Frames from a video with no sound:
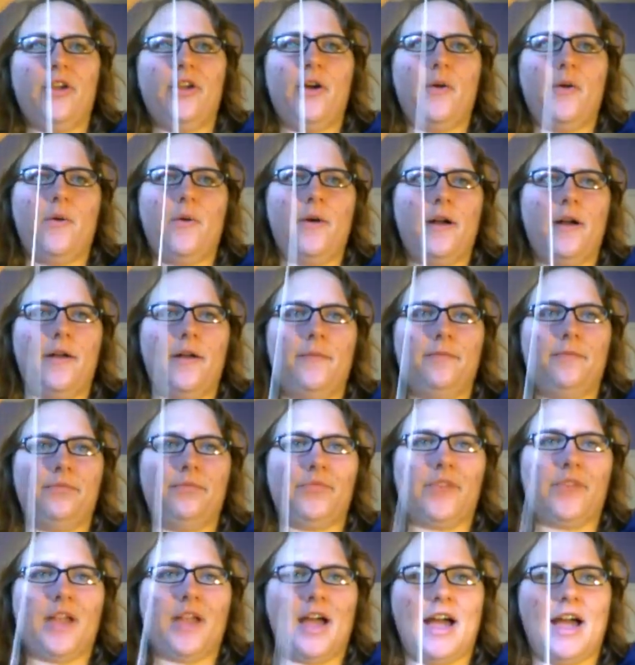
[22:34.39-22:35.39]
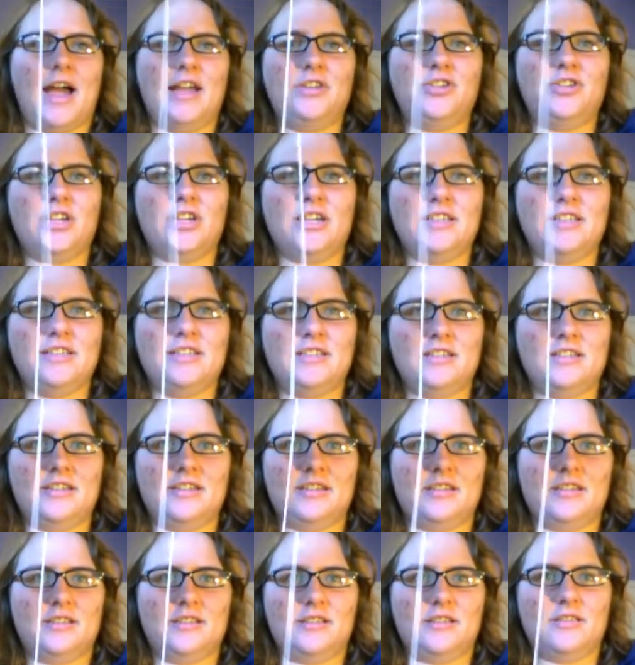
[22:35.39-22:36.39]
So, I
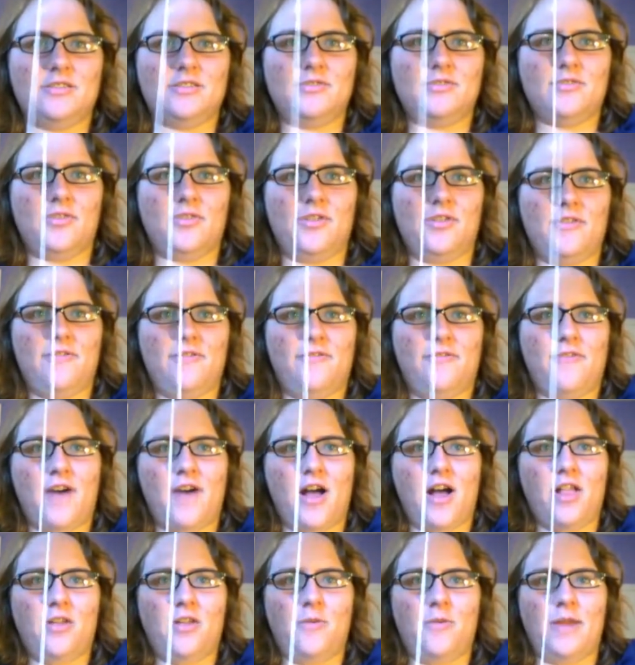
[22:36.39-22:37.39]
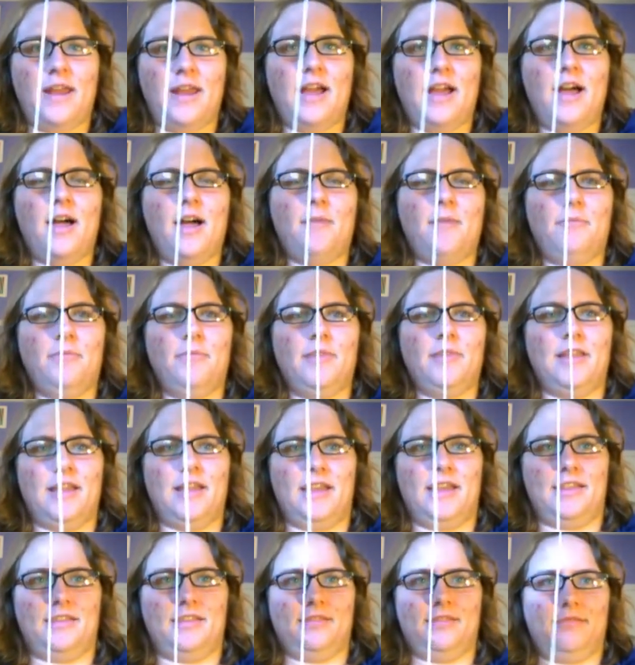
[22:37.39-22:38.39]
just sort of follow it
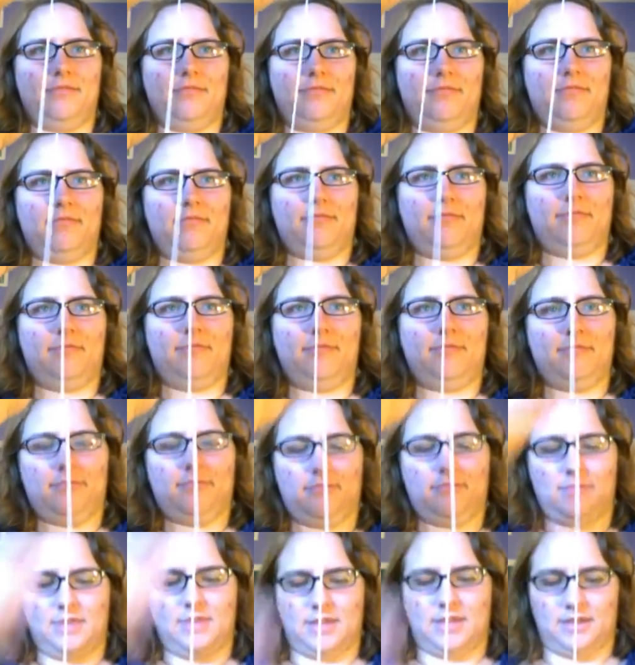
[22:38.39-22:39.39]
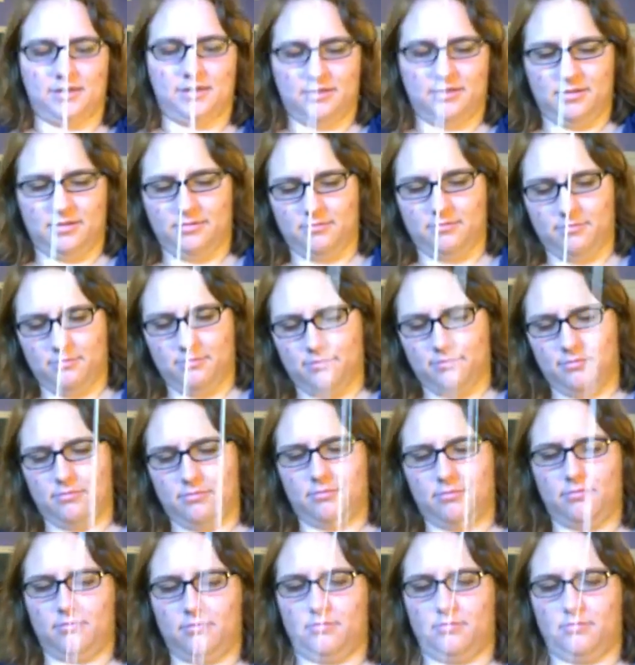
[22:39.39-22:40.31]
up like this.